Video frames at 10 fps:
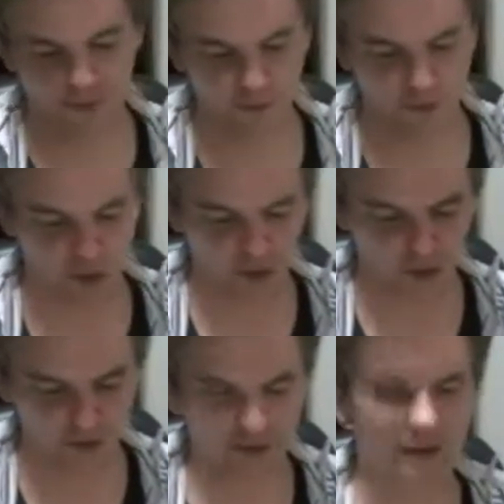was really
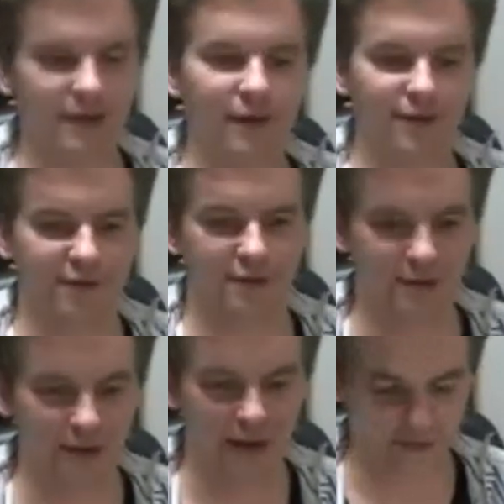short. You know, it's
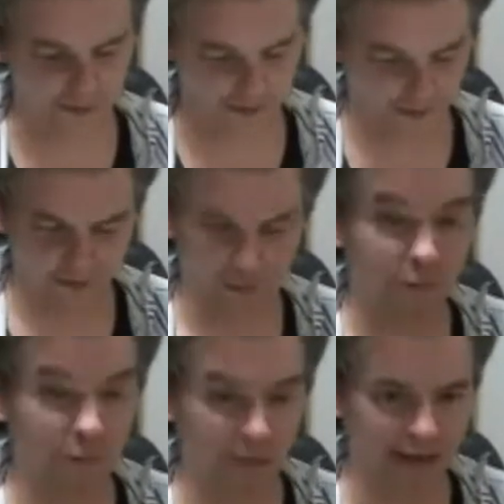just like
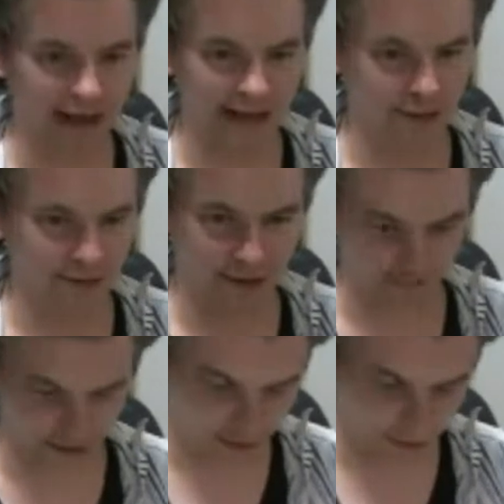one page and it
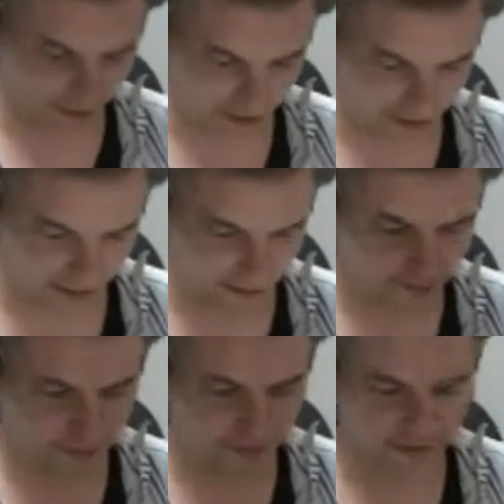was a couple
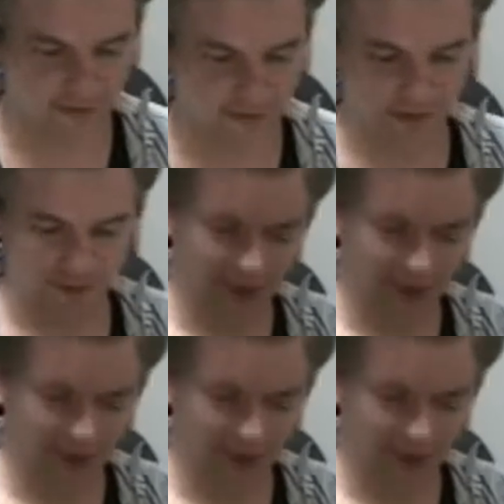paragraphs. Mm.